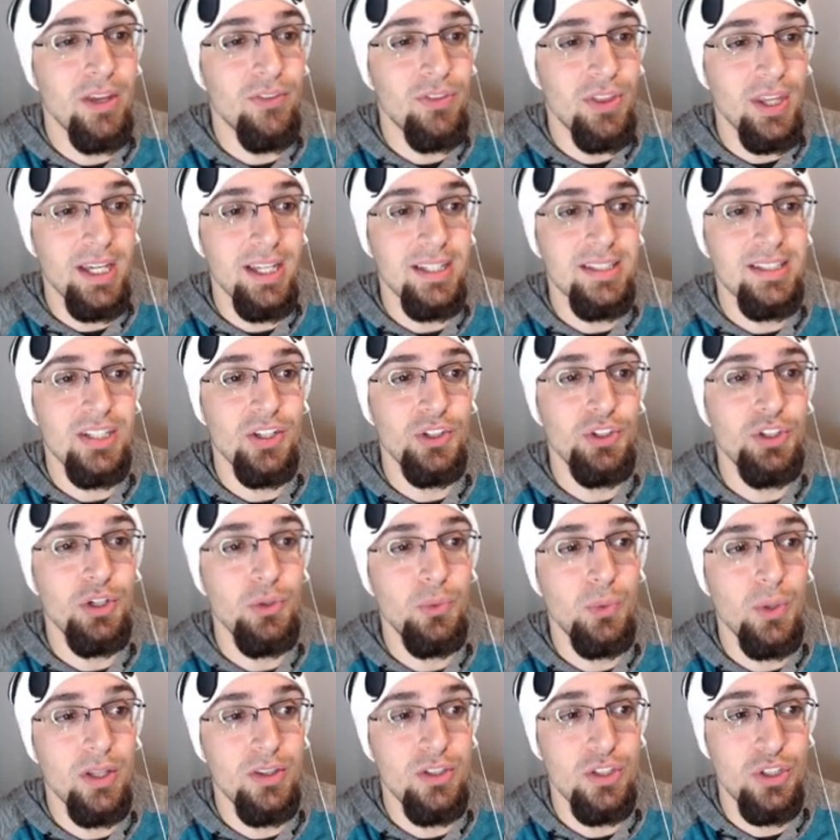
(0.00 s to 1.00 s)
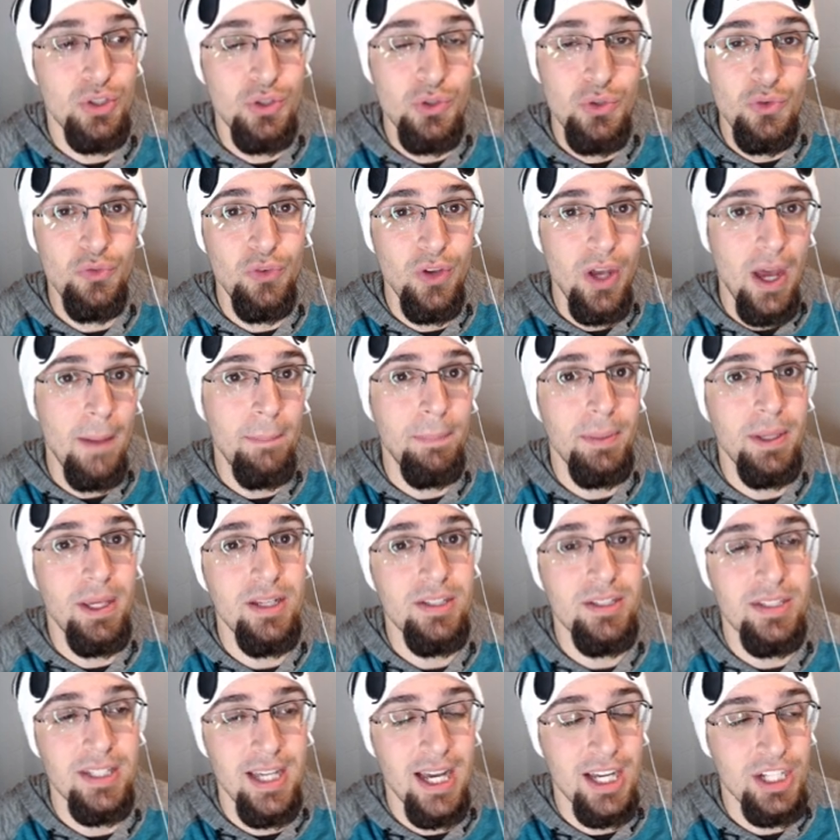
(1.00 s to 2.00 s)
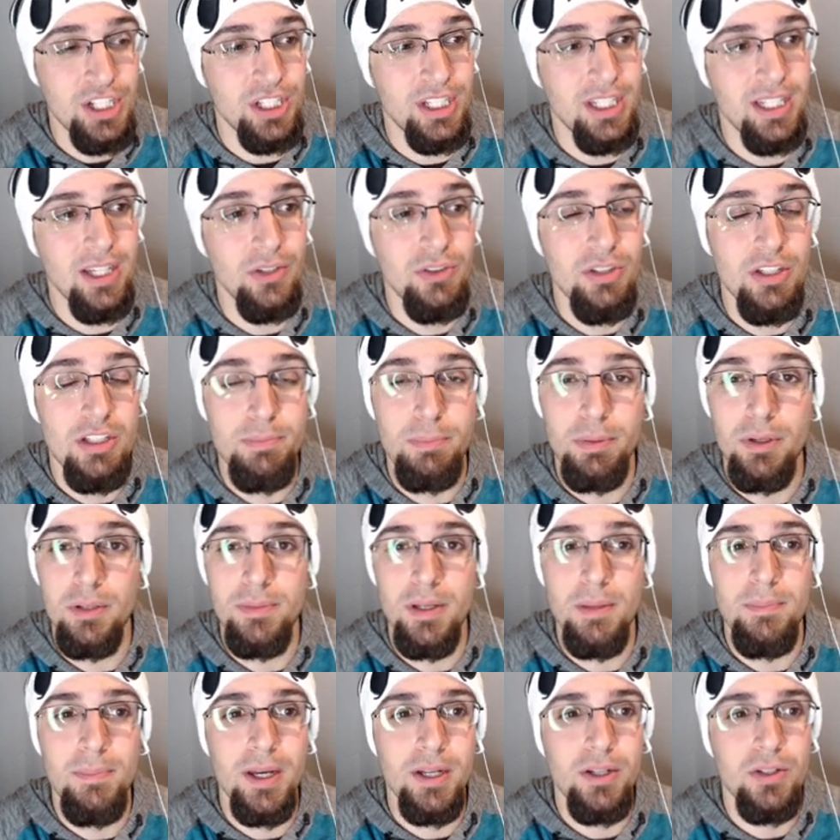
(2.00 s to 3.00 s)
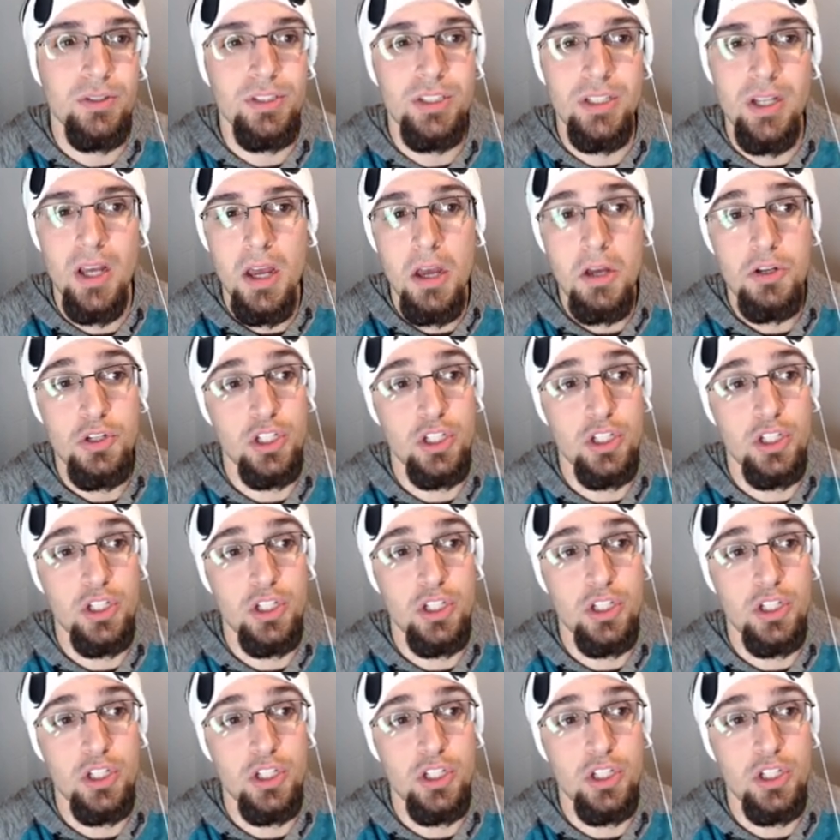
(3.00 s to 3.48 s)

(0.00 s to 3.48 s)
if they continue with two VIPs to actually gilt these premium medals,